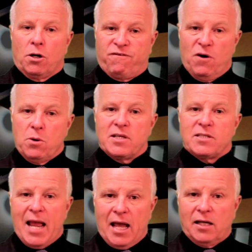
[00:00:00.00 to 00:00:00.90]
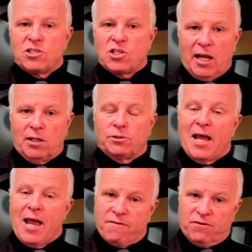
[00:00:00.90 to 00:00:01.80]
or focus and
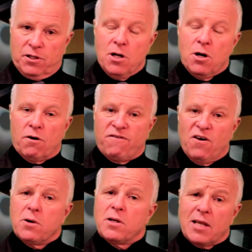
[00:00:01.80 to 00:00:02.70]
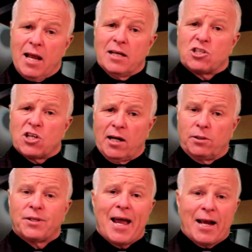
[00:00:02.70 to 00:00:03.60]
channeled effort, or focus and
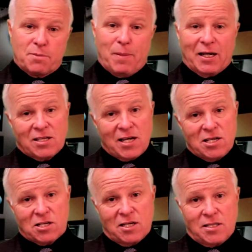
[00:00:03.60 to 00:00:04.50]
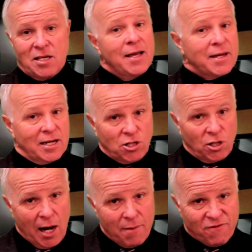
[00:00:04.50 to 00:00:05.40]
channeled expectations. Get
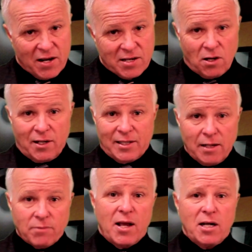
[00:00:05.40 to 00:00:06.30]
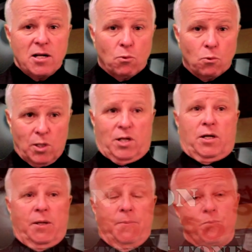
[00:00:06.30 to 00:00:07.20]
your game face on. Get ready to work.